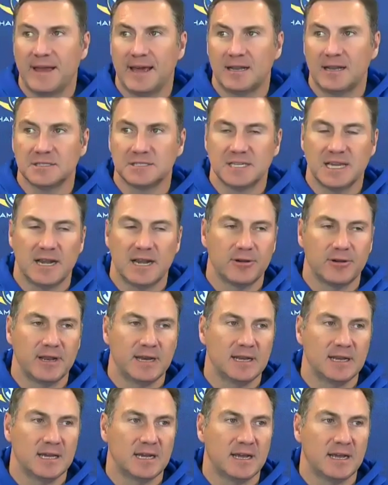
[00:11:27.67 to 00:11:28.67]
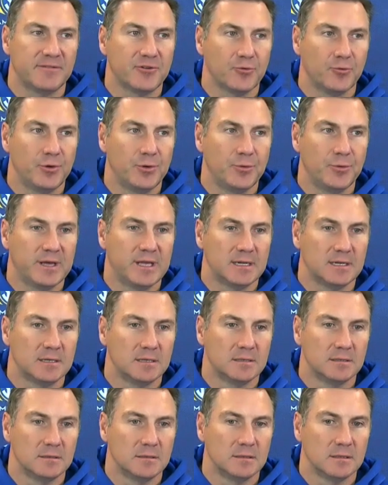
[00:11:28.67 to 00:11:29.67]
that on Saturday night after we win.
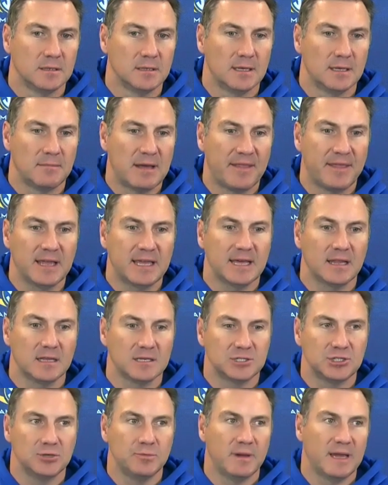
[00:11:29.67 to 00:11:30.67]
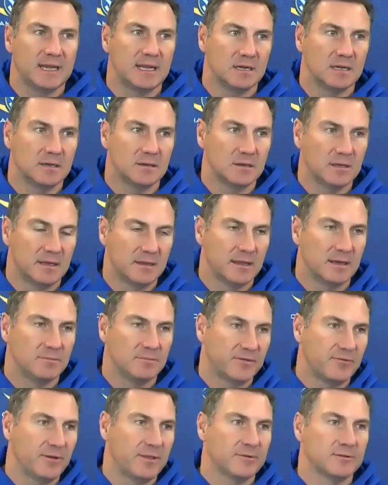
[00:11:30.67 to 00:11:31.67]
I think LSU made it in there,
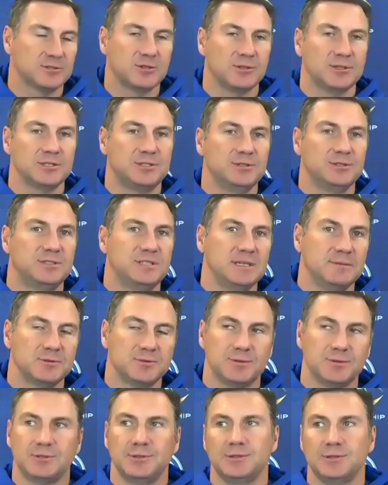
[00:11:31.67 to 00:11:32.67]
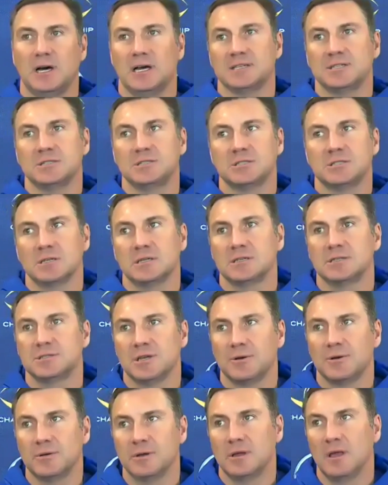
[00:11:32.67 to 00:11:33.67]
but when there was only two teams with two losses.
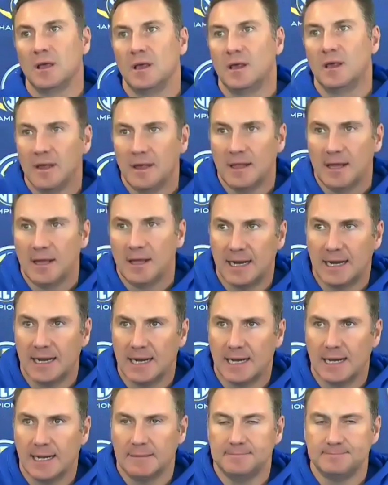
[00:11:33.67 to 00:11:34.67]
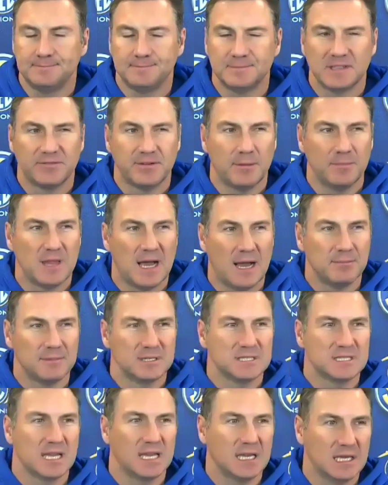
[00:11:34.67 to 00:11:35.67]
So, if I'm not
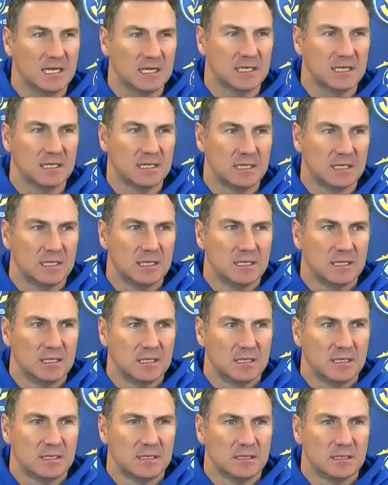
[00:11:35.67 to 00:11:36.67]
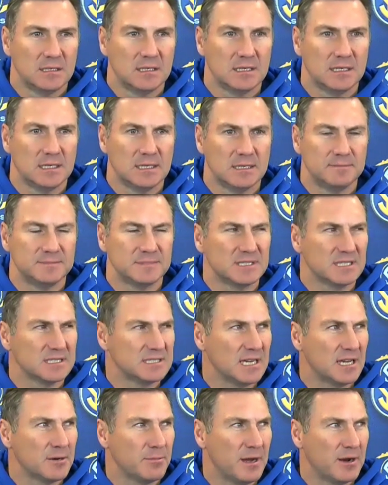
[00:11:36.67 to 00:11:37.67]
mistaken, does that
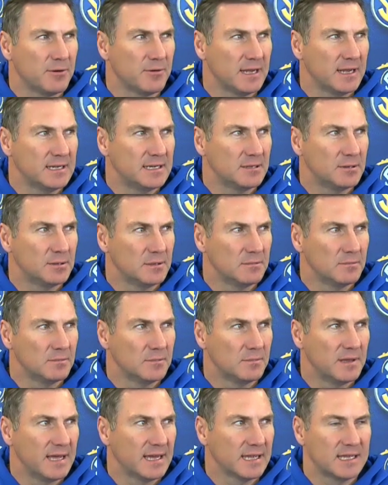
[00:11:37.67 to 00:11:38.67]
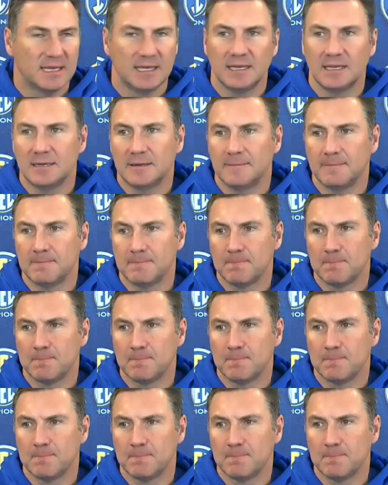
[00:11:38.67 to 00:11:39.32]
sound about right? Back in